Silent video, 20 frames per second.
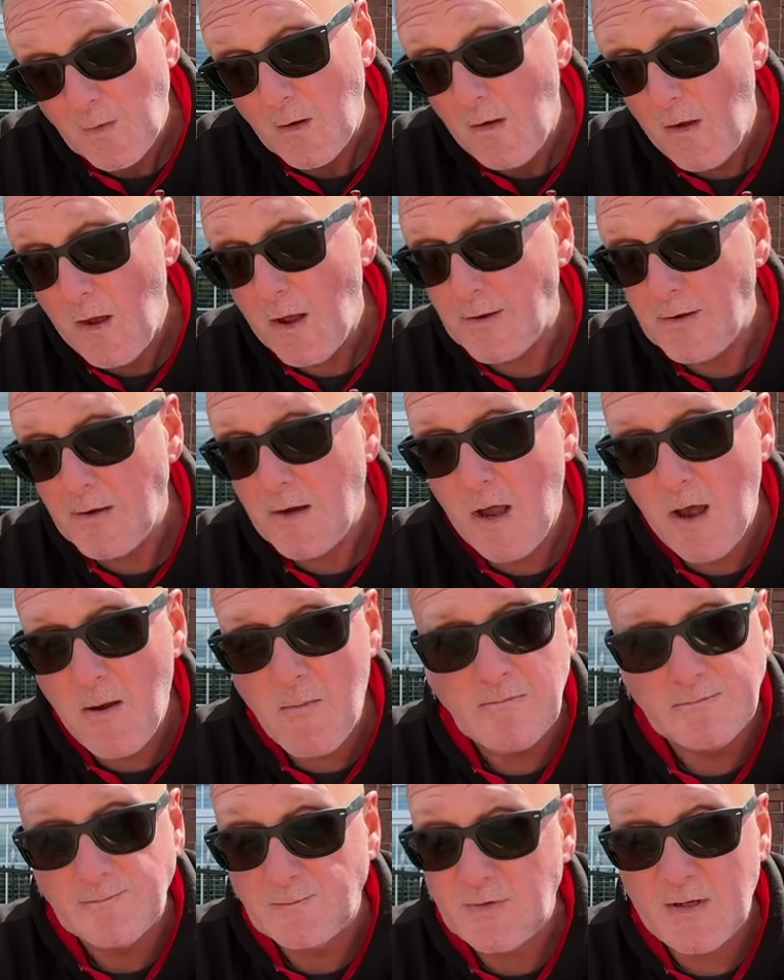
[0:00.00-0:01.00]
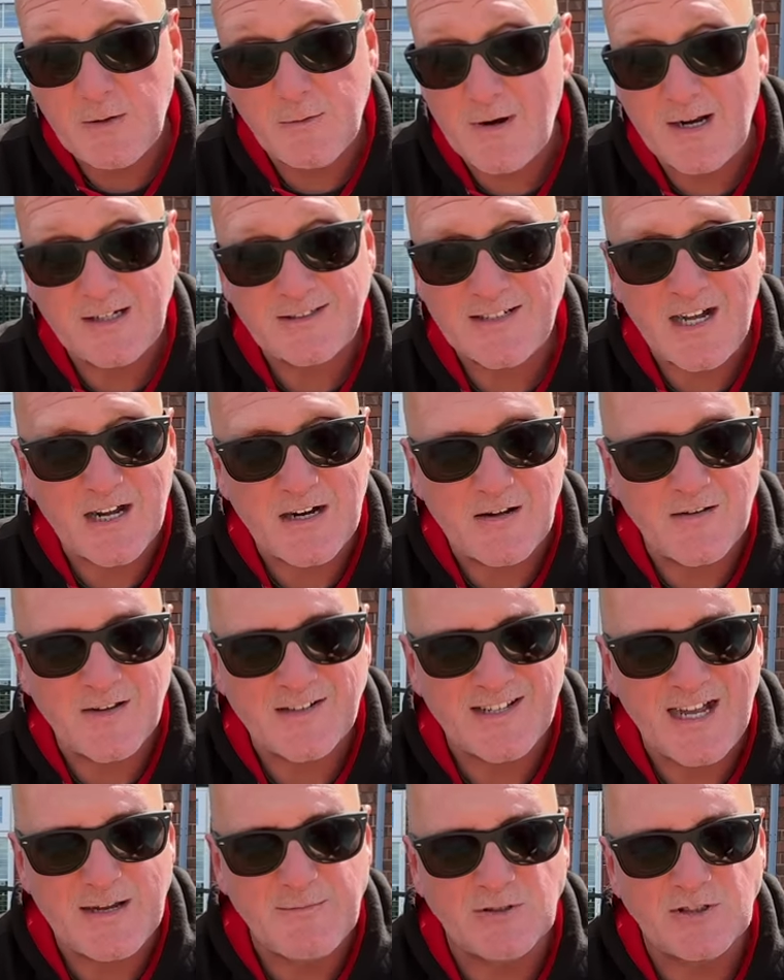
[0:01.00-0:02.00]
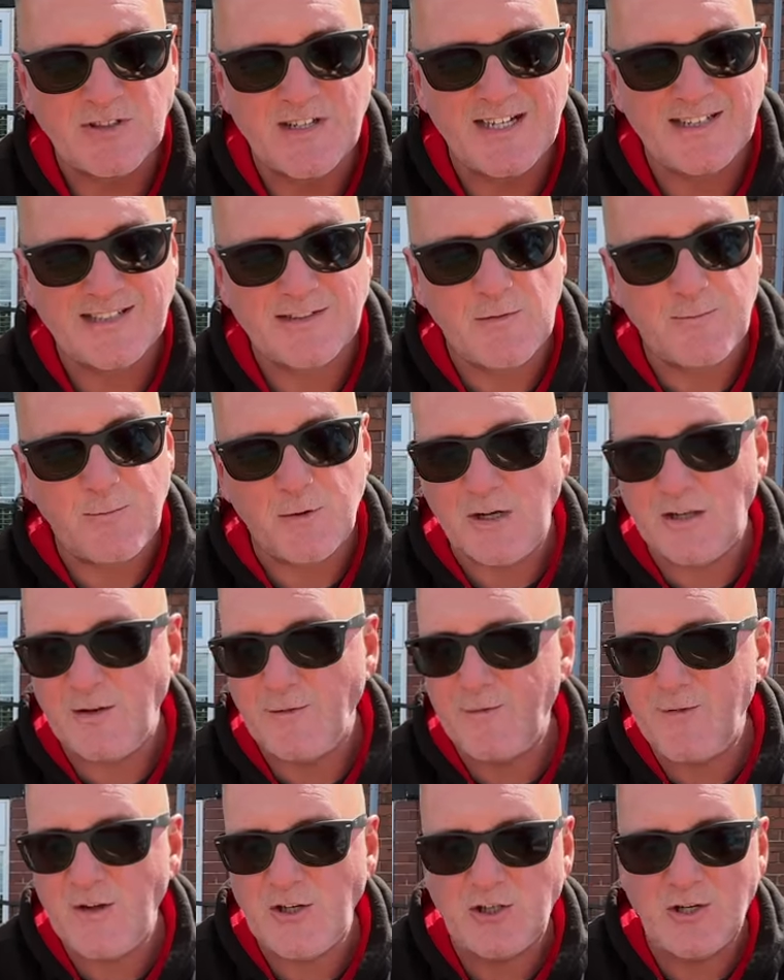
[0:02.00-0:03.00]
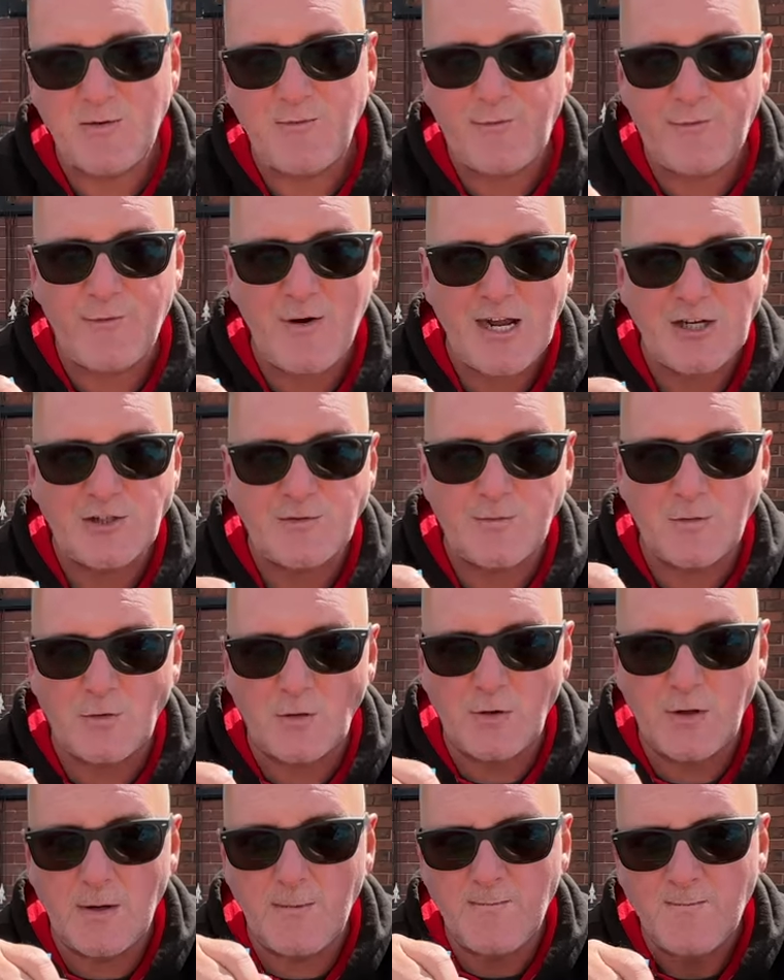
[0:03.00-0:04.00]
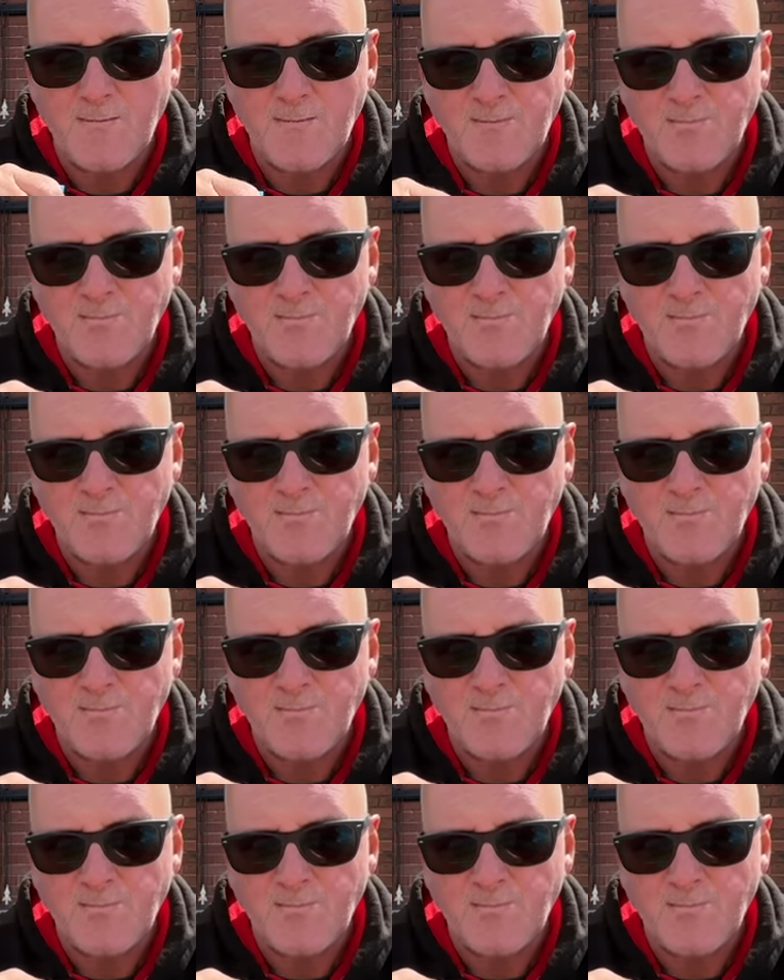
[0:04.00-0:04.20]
And um, they were exactly the same as this. They were putting the fish in fresh for them.